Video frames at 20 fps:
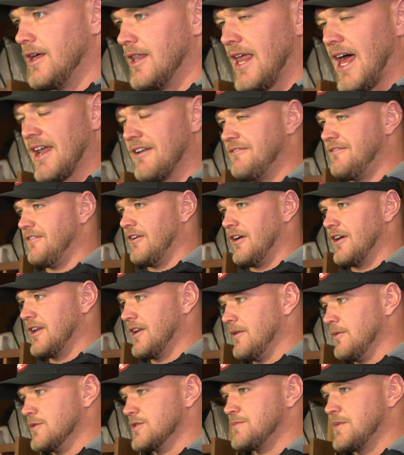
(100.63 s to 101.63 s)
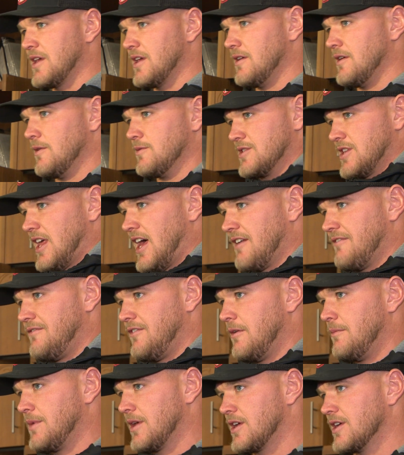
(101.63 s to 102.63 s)
a lot of fun, and it was it was a lot of
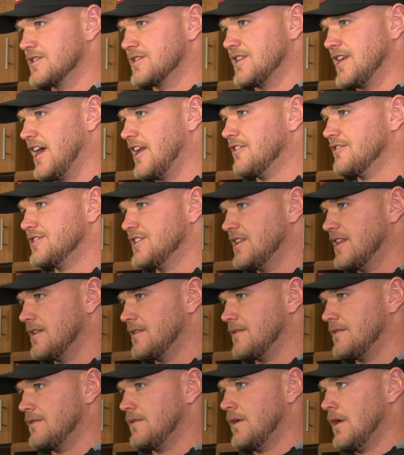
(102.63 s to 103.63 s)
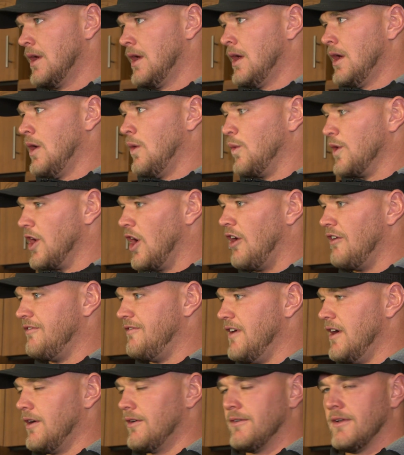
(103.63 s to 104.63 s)
fun because of the energy that we all
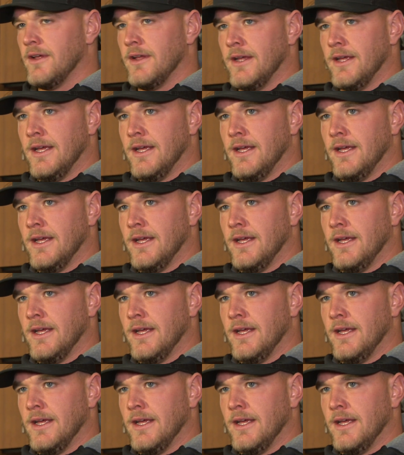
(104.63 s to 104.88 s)
felt.